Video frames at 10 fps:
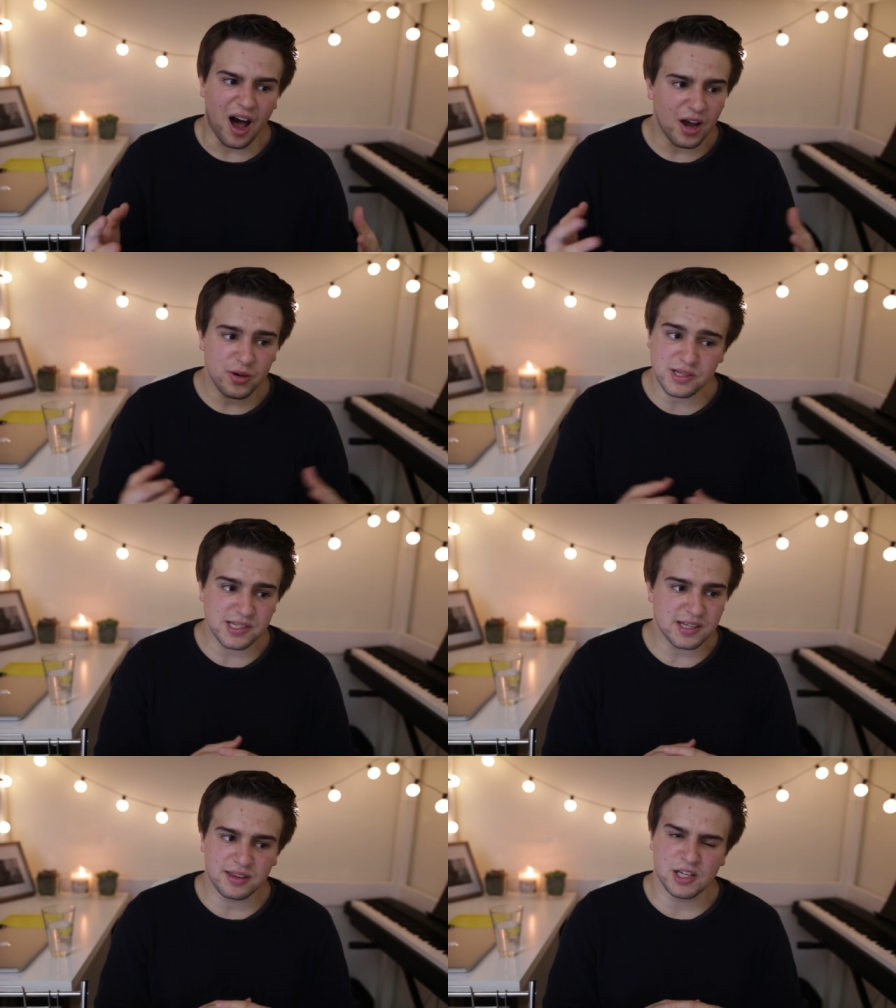I
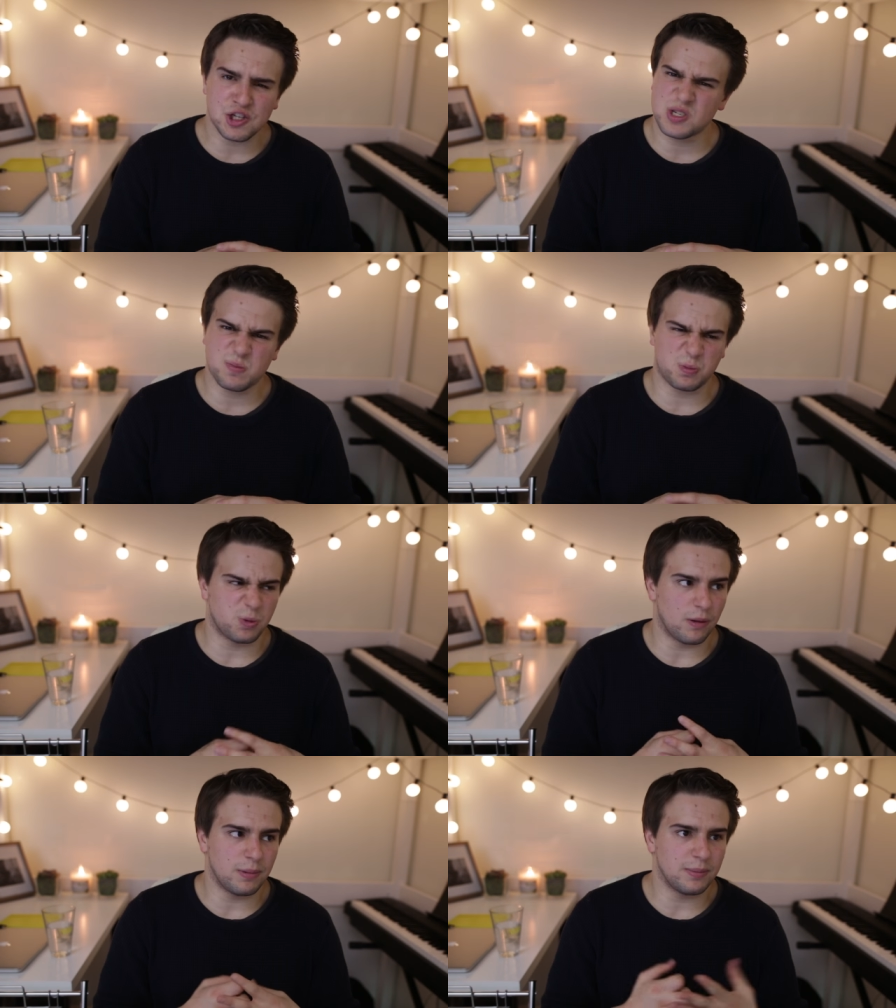honestly think she's
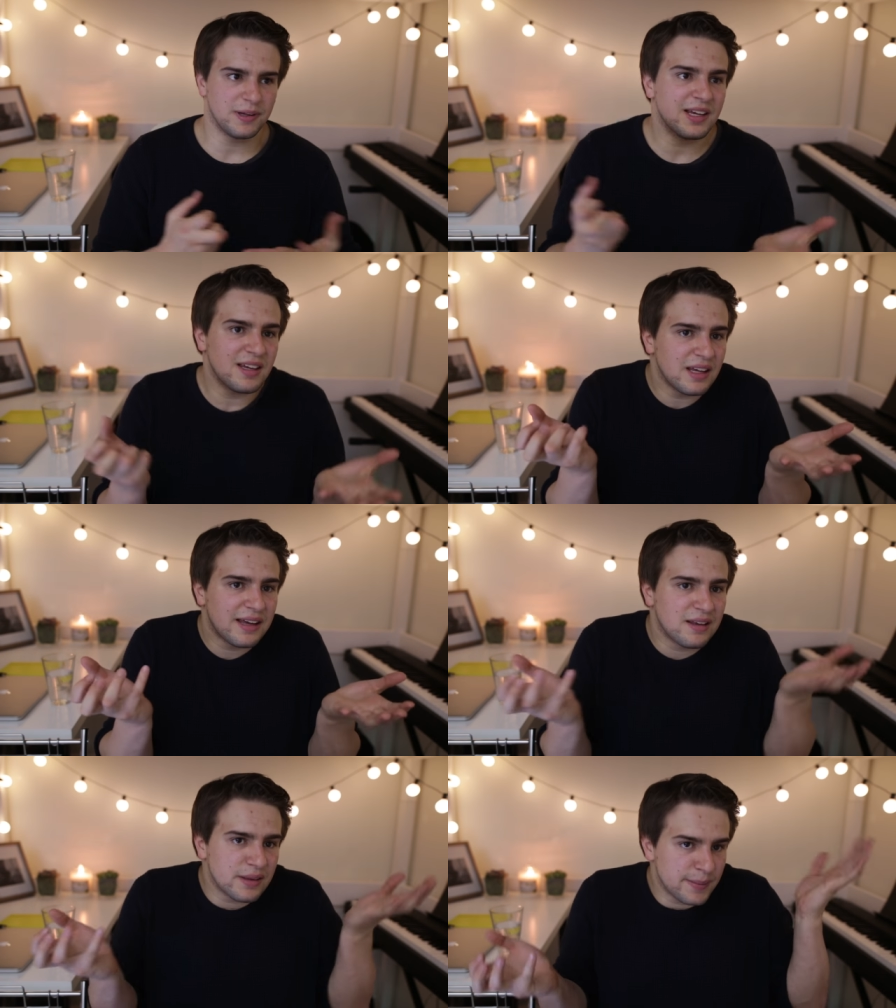probably
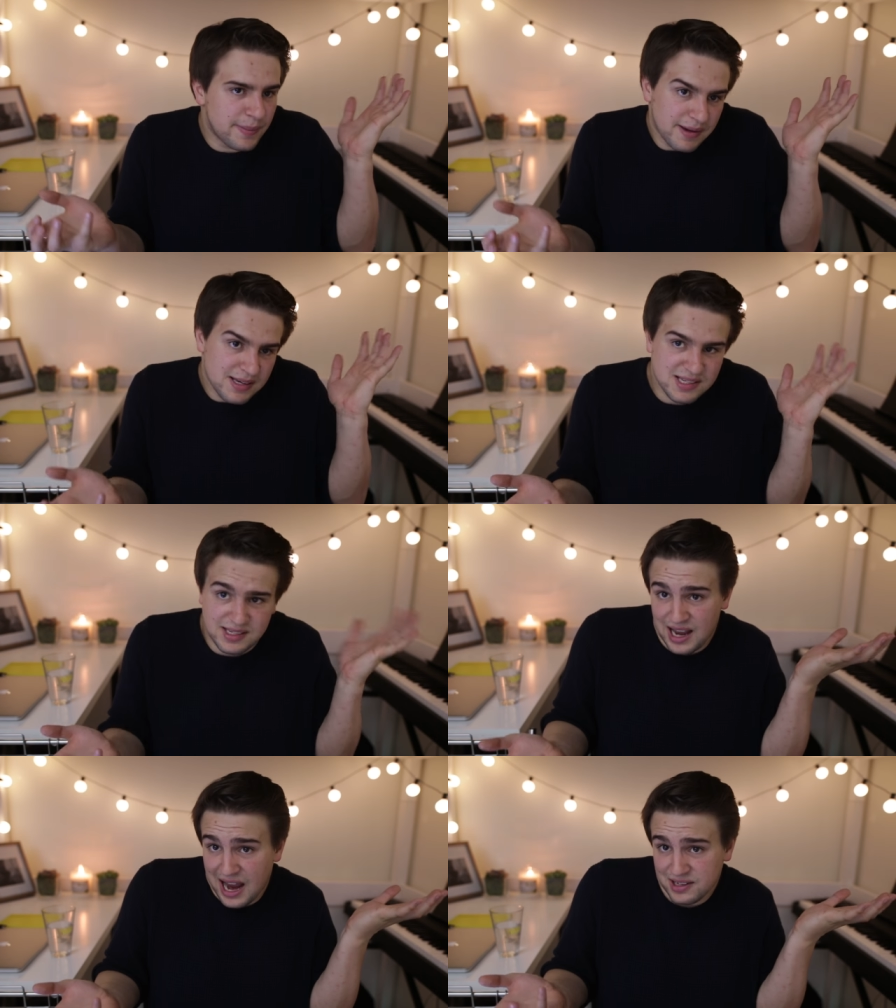the
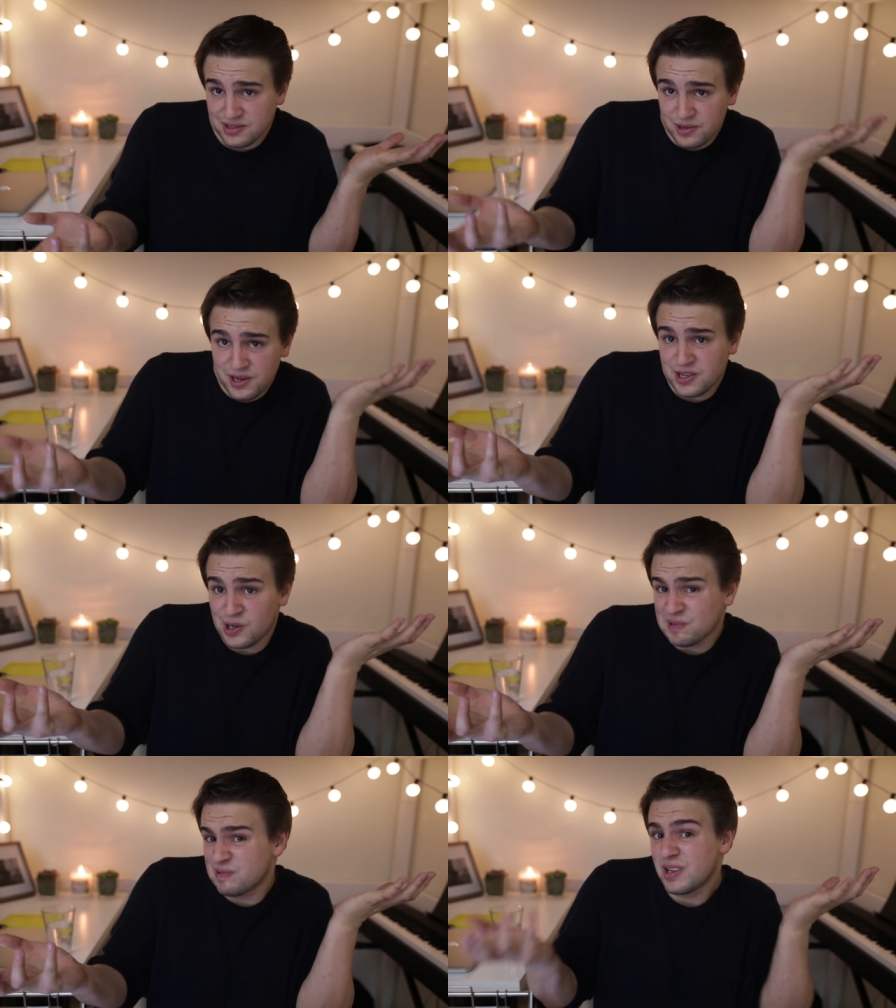best actor I
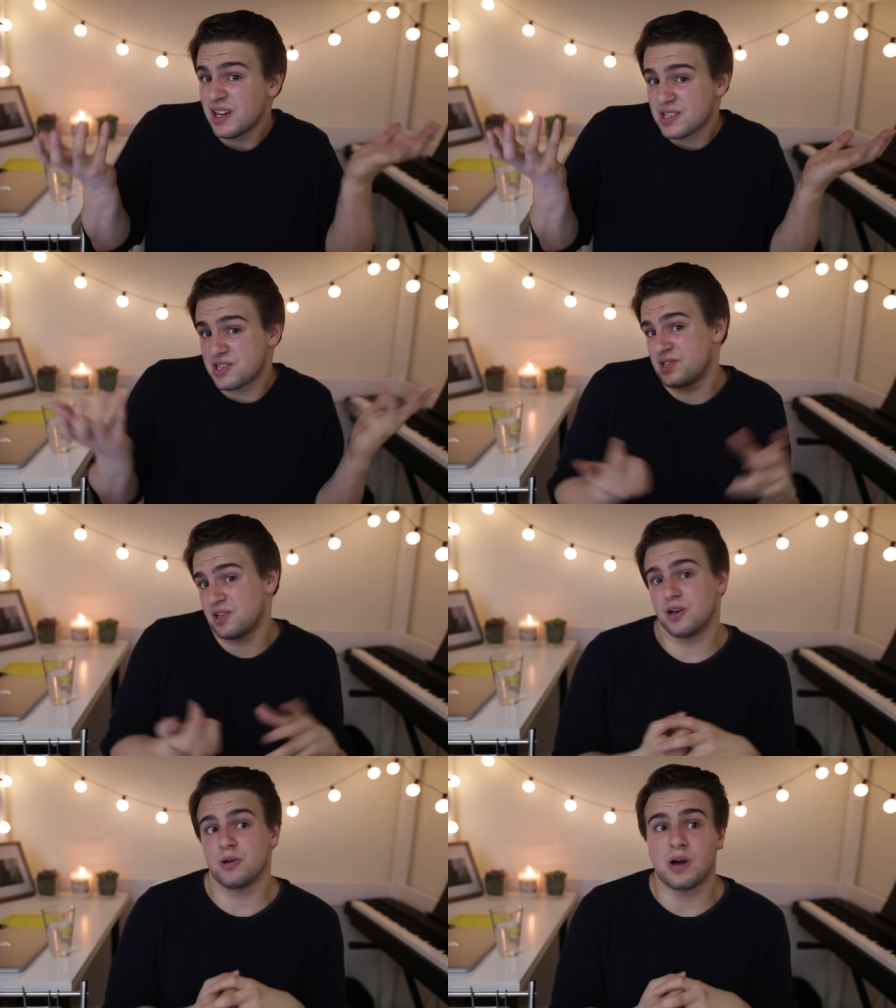know,
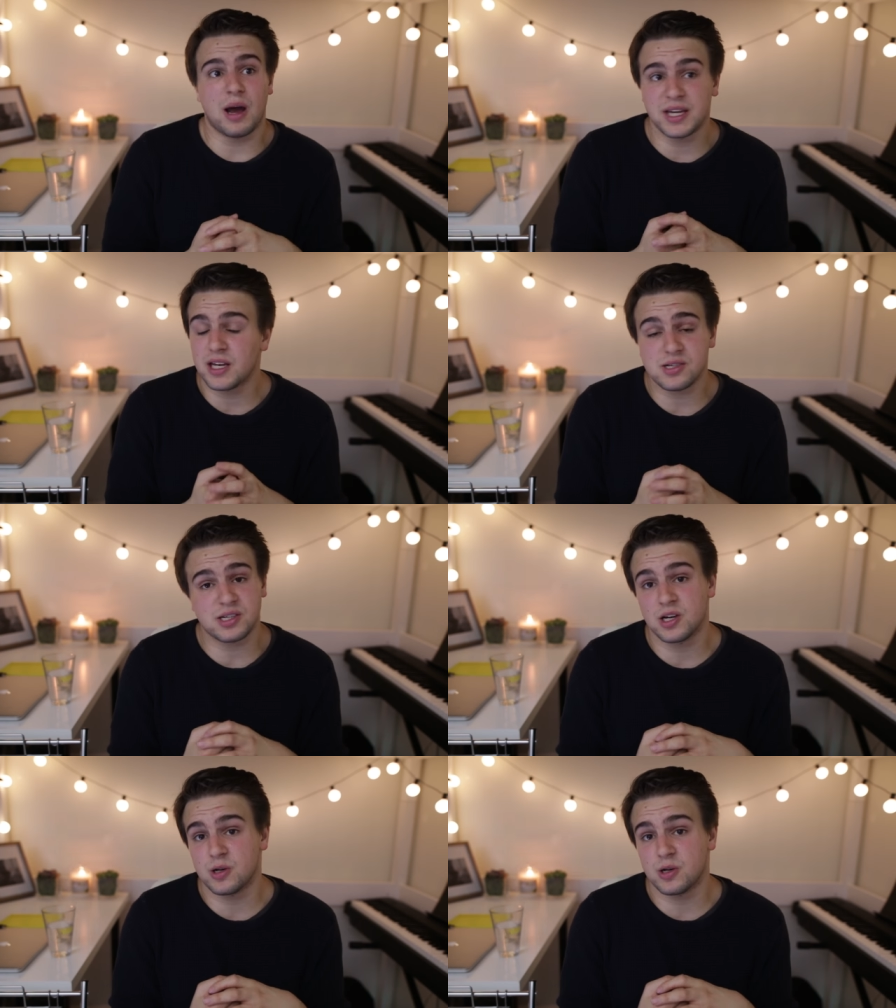so I mean, casting